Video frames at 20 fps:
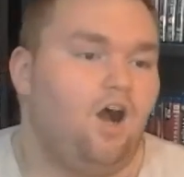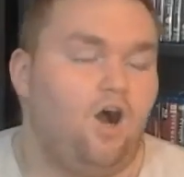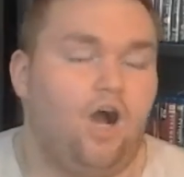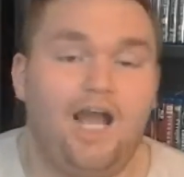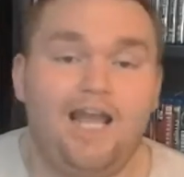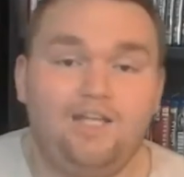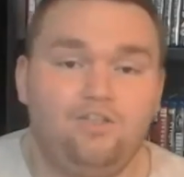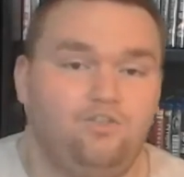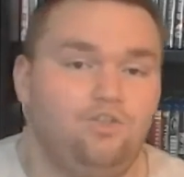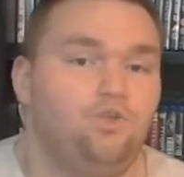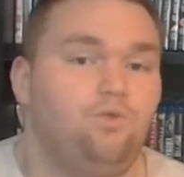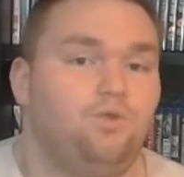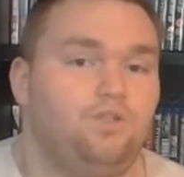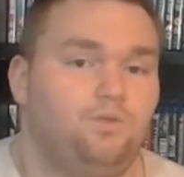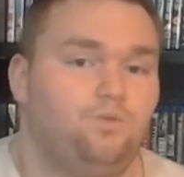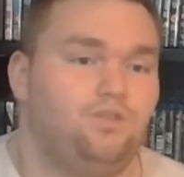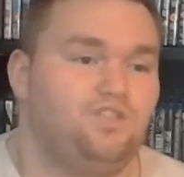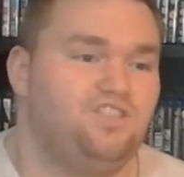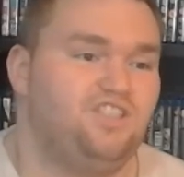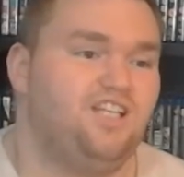I do
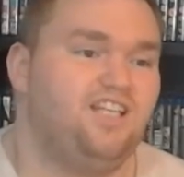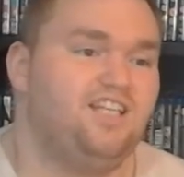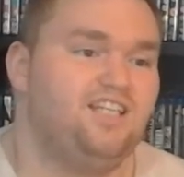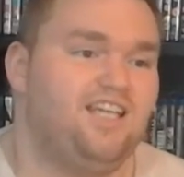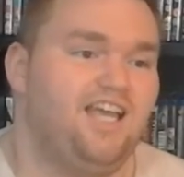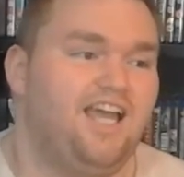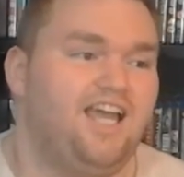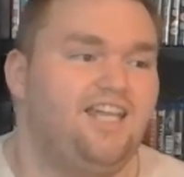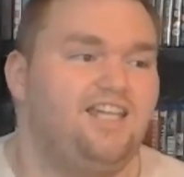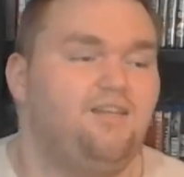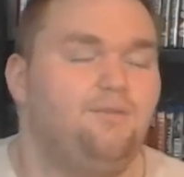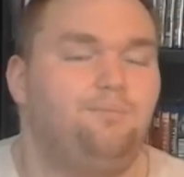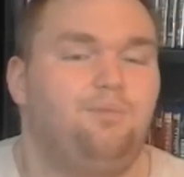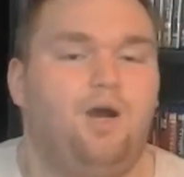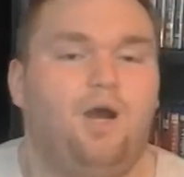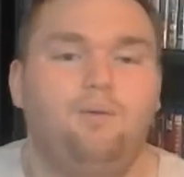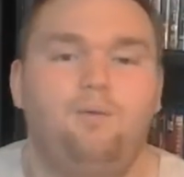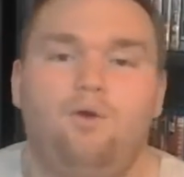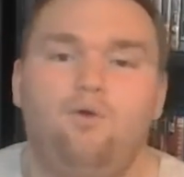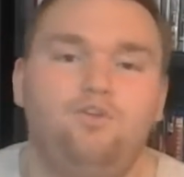want to watch it again,
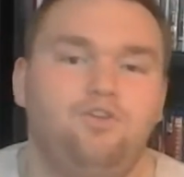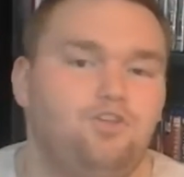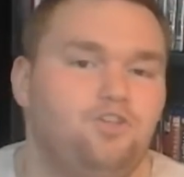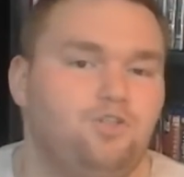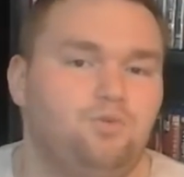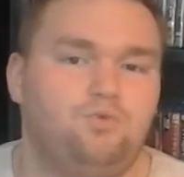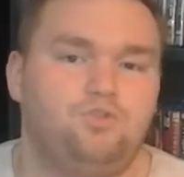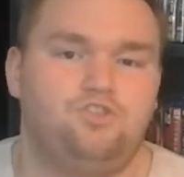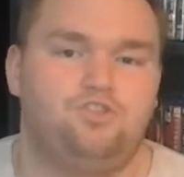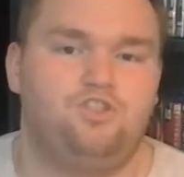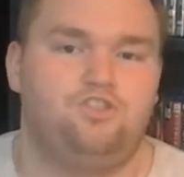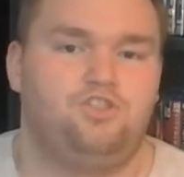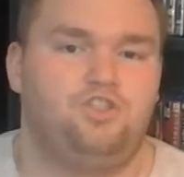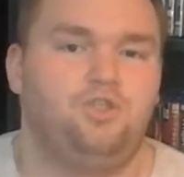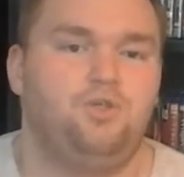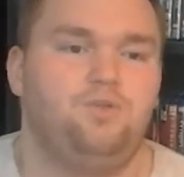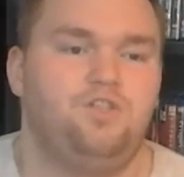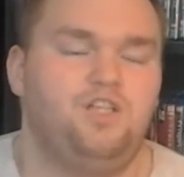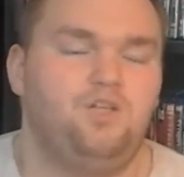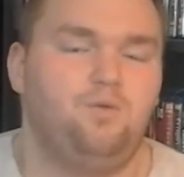but I'm only going to watch the
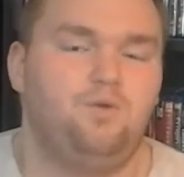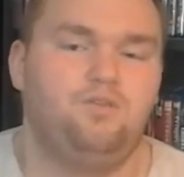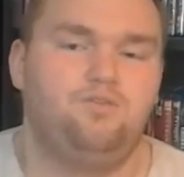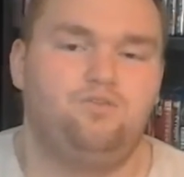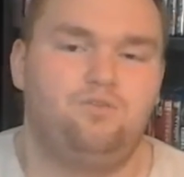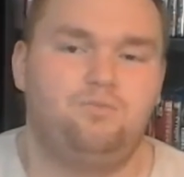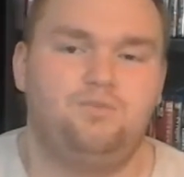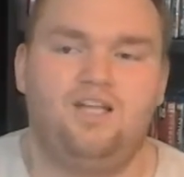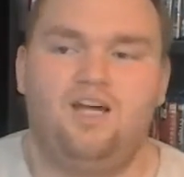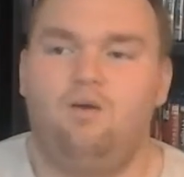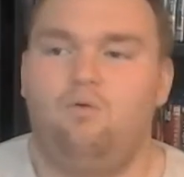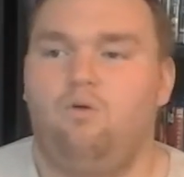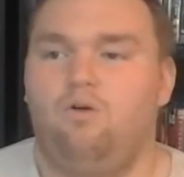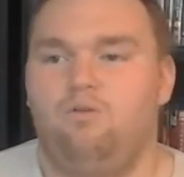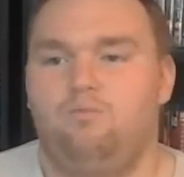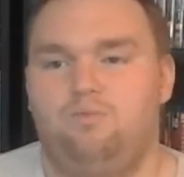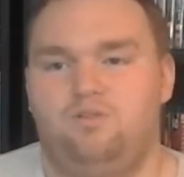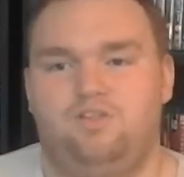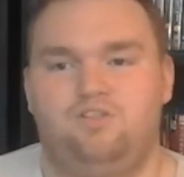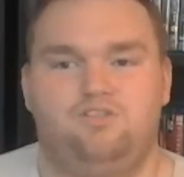2D one from now
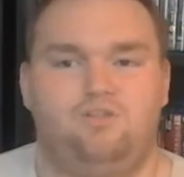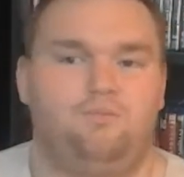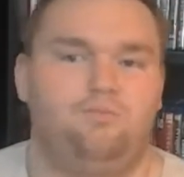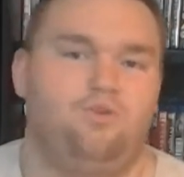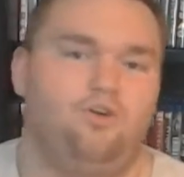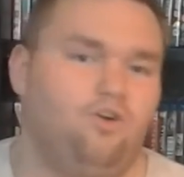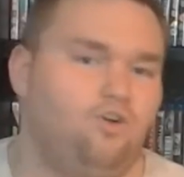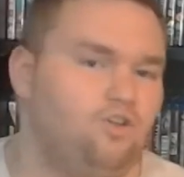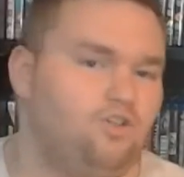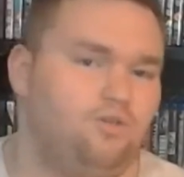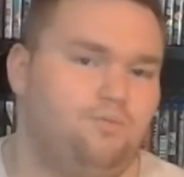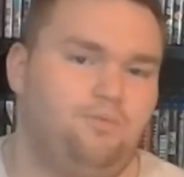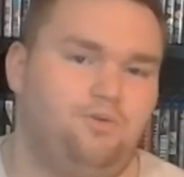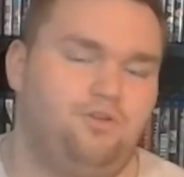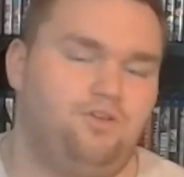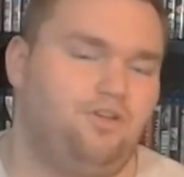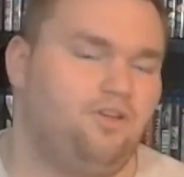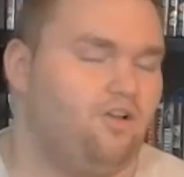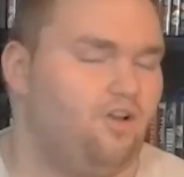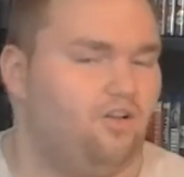on because I'm not going to
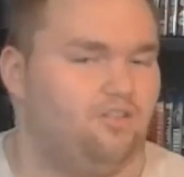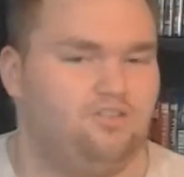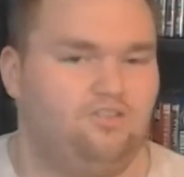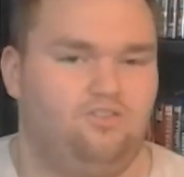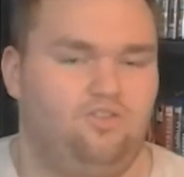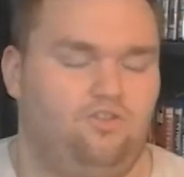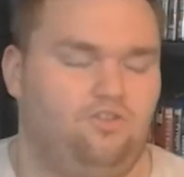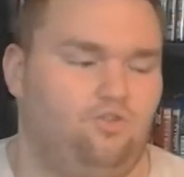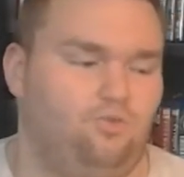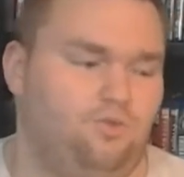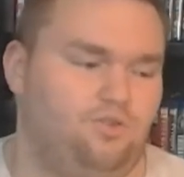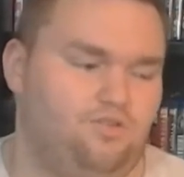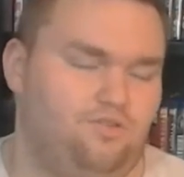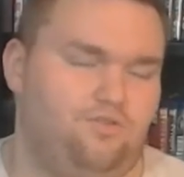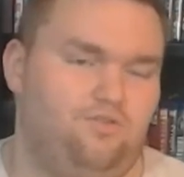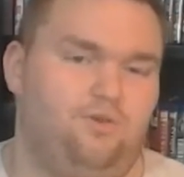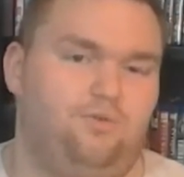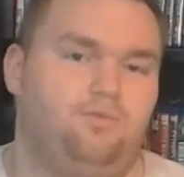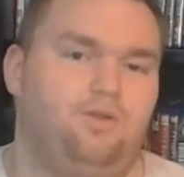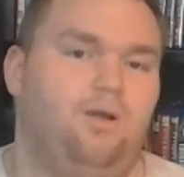put the glasses on to watch
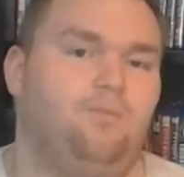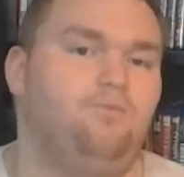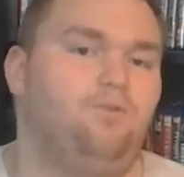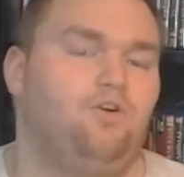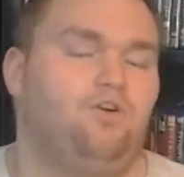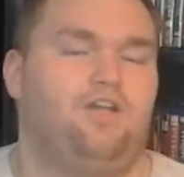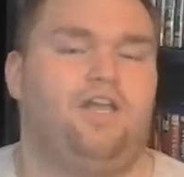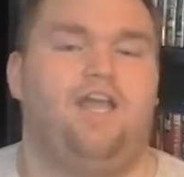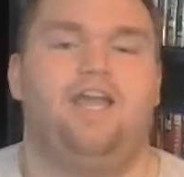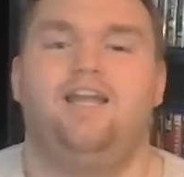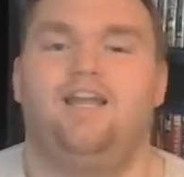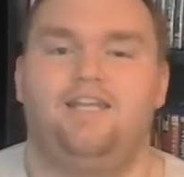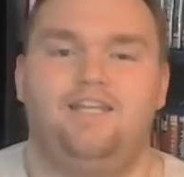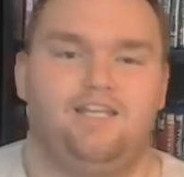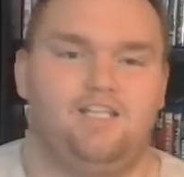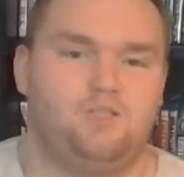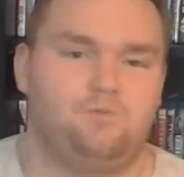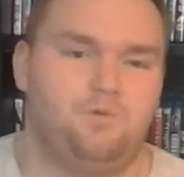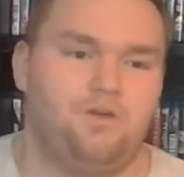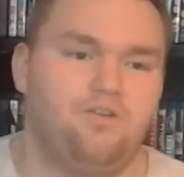a film that I'm not getting
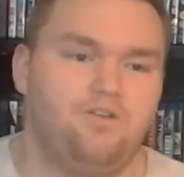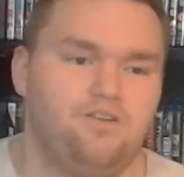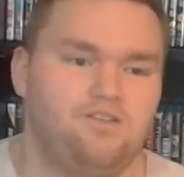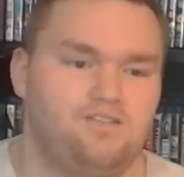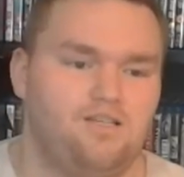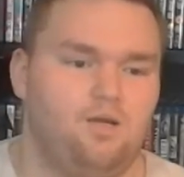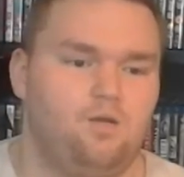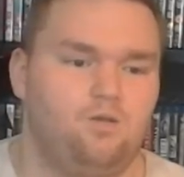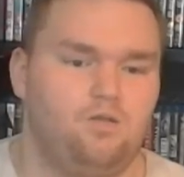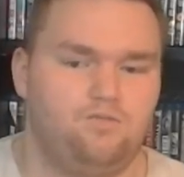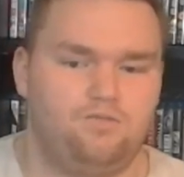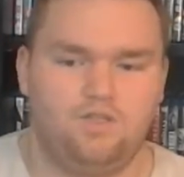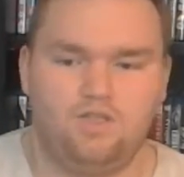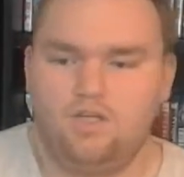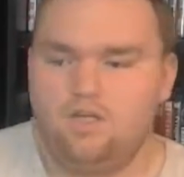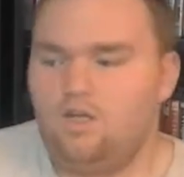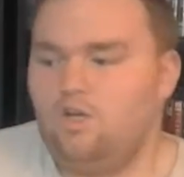any experience out of.